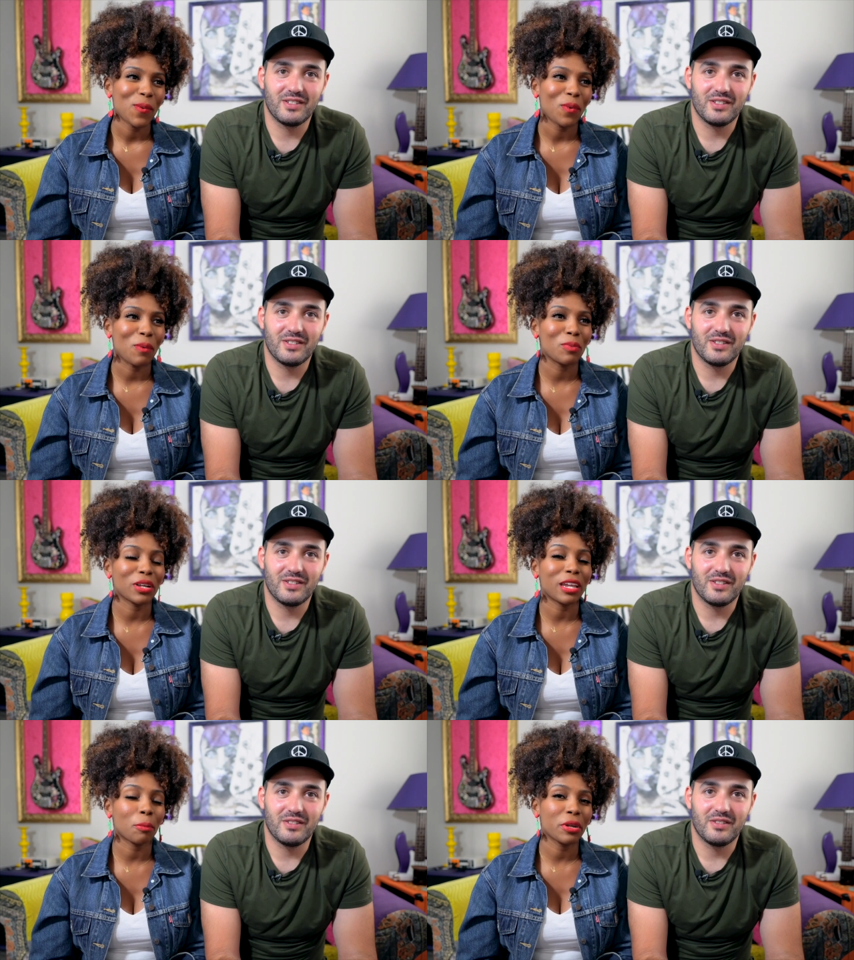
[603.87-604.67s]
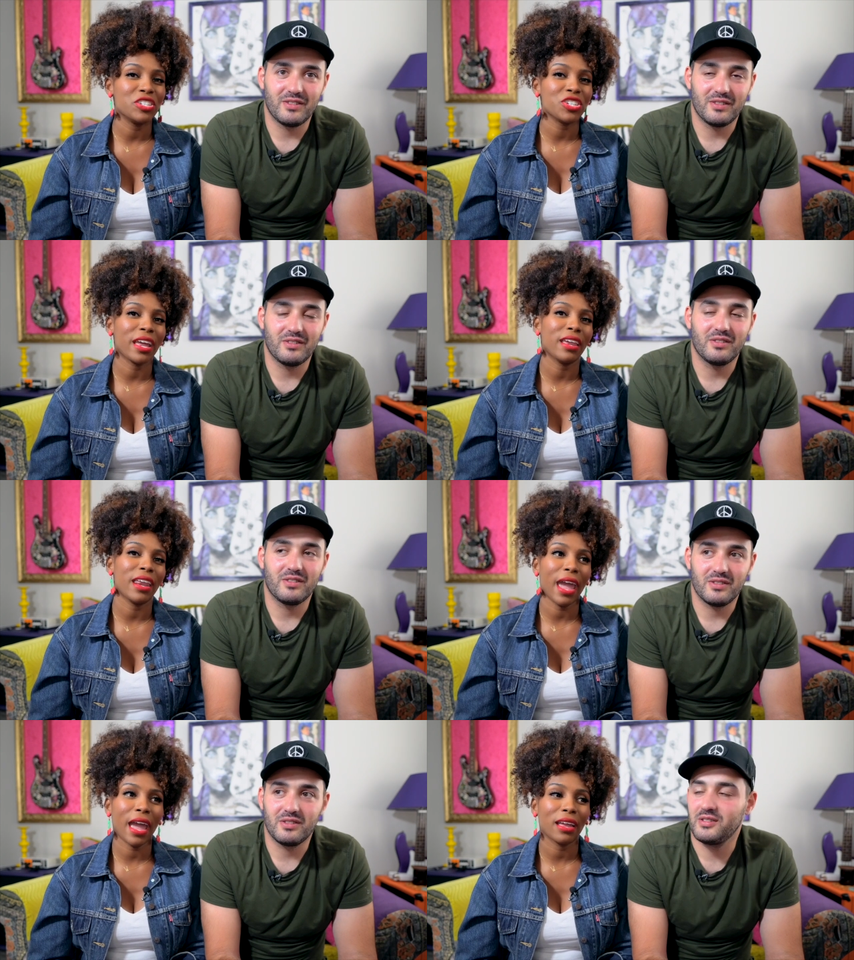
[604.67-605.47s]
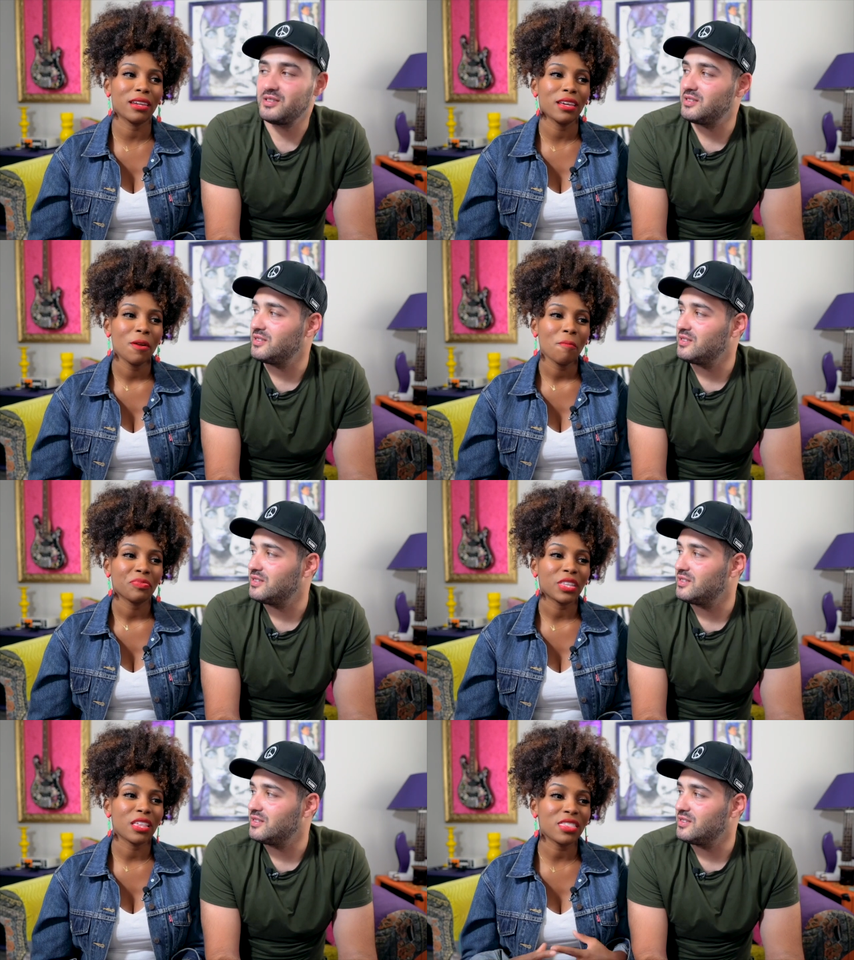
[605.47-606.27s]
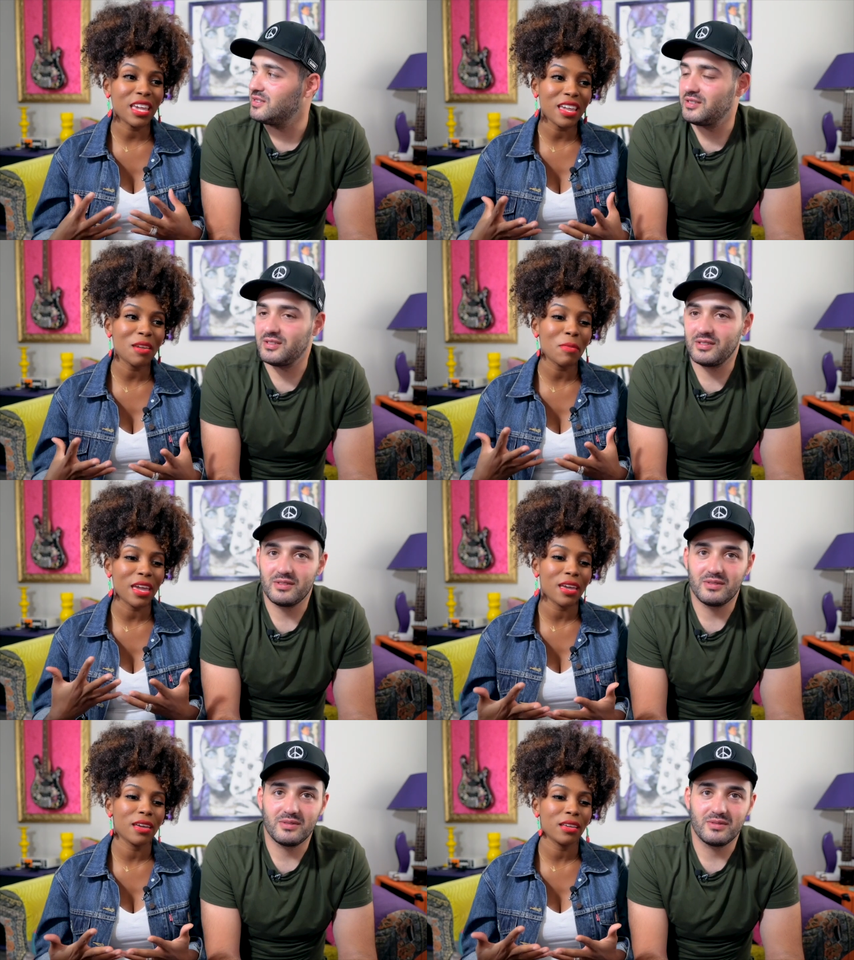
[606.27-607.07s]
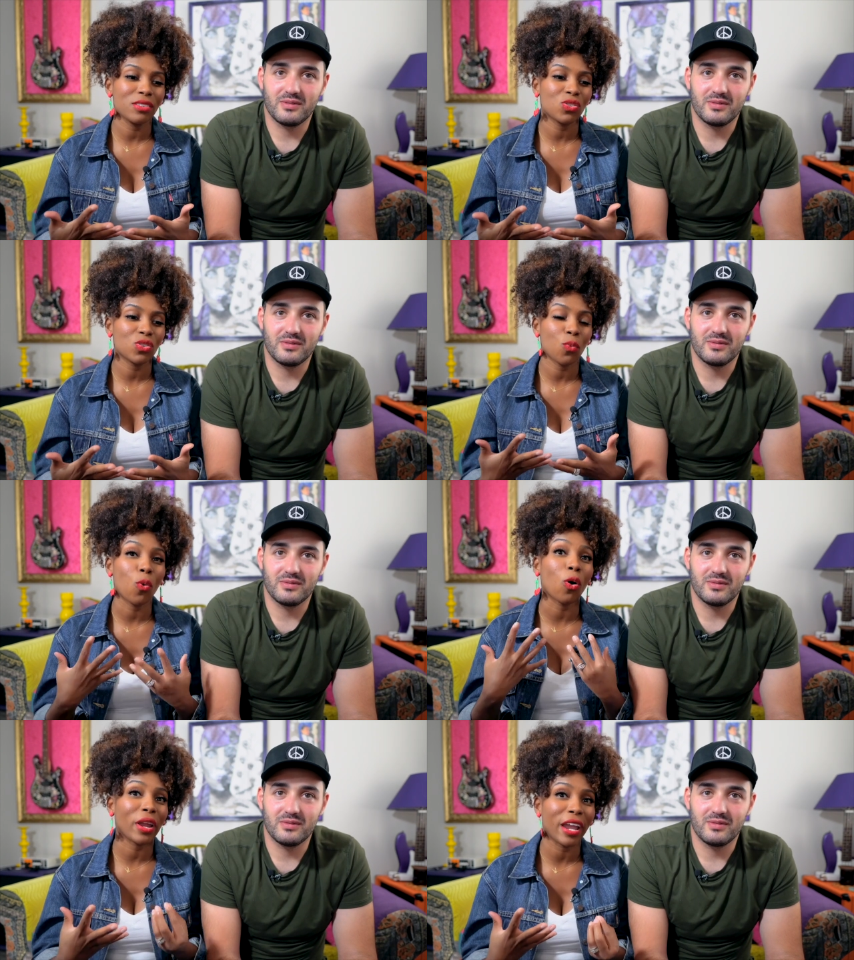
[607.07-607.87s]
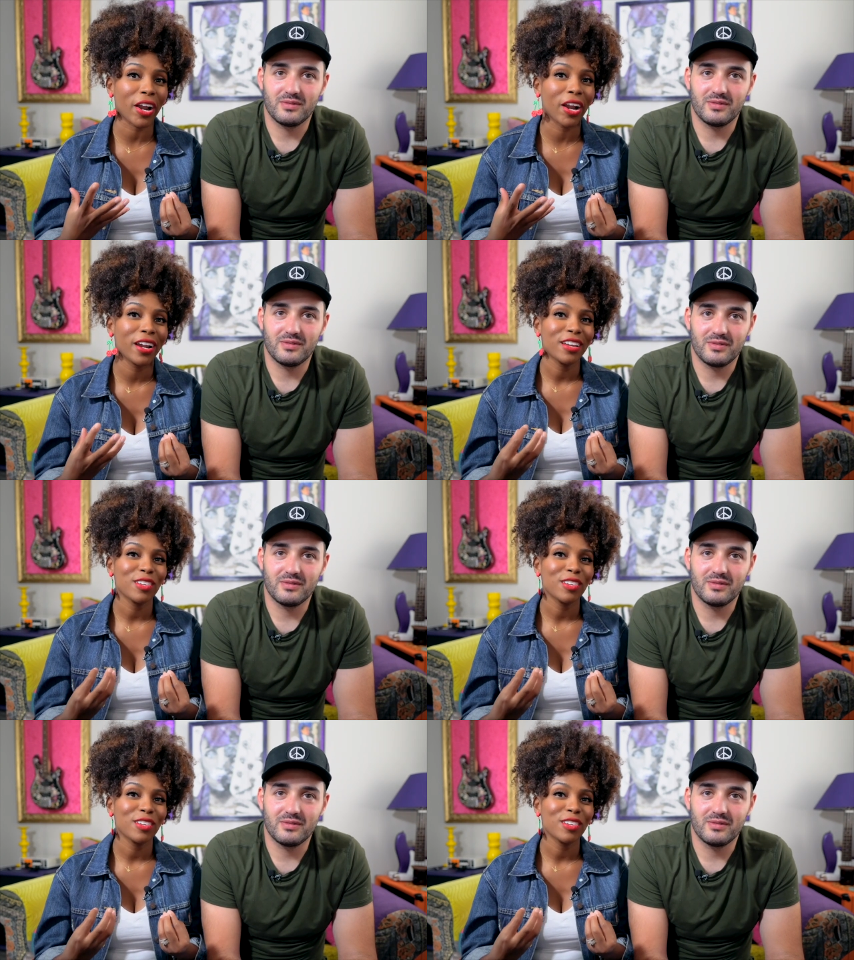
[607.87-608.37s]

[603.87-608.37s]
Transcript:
Speaker 1: we would really appreciate it. And the theme is warrior.